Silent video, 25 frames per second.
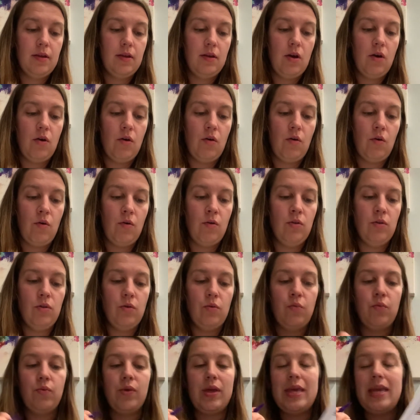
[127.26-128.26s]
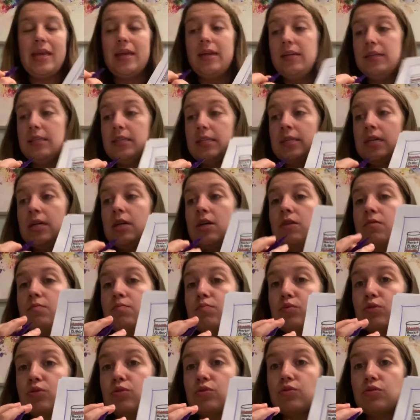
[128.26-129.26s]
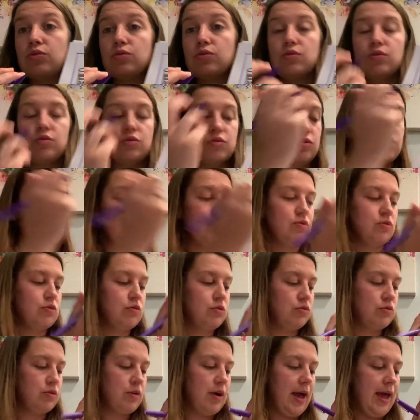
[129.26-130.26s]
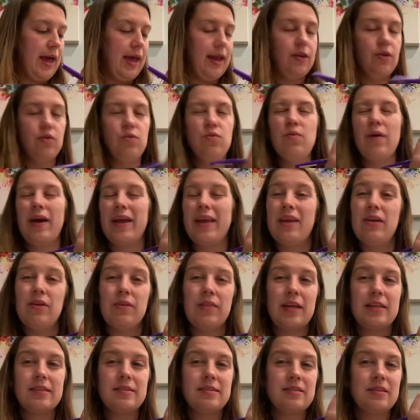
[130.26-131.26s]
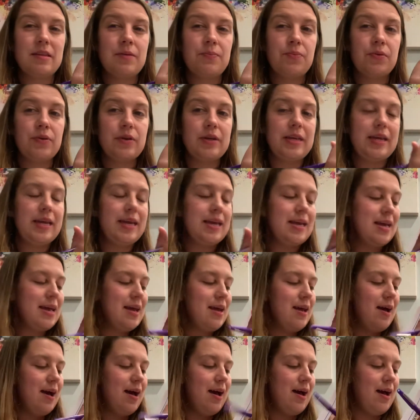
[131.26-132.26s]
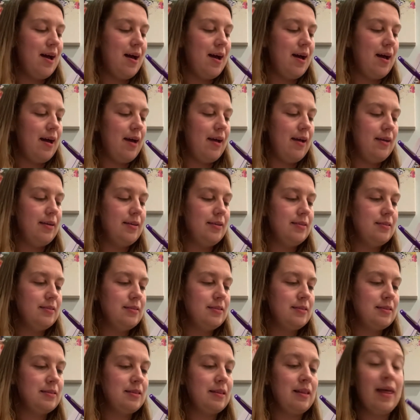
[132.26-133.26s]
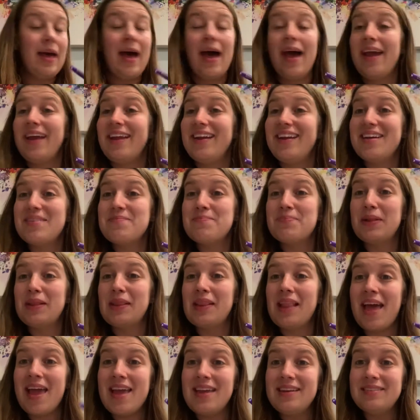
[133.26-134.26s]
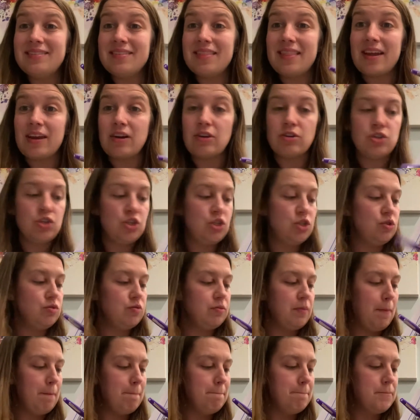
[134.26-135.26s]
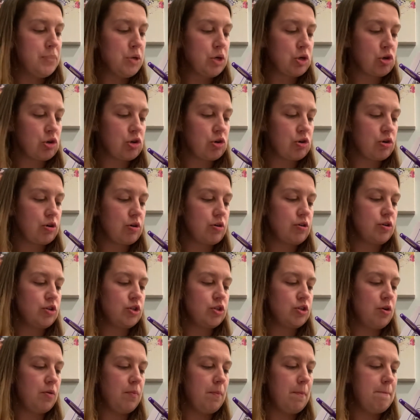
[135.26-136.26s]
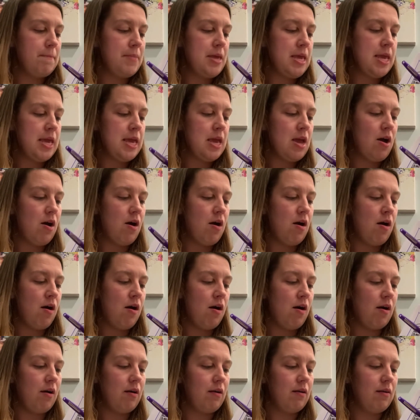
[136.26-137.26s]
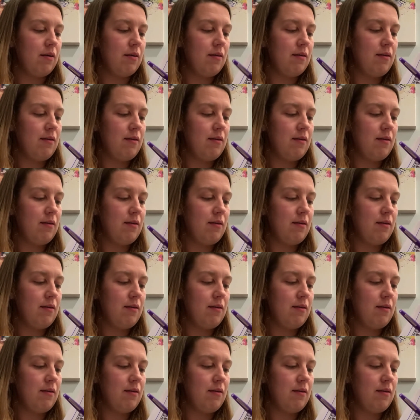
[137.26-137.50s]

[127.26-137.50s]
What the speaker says: Whole wheat bread. Ooh, I hear that slippery slide blend there too. Brr. So B-R.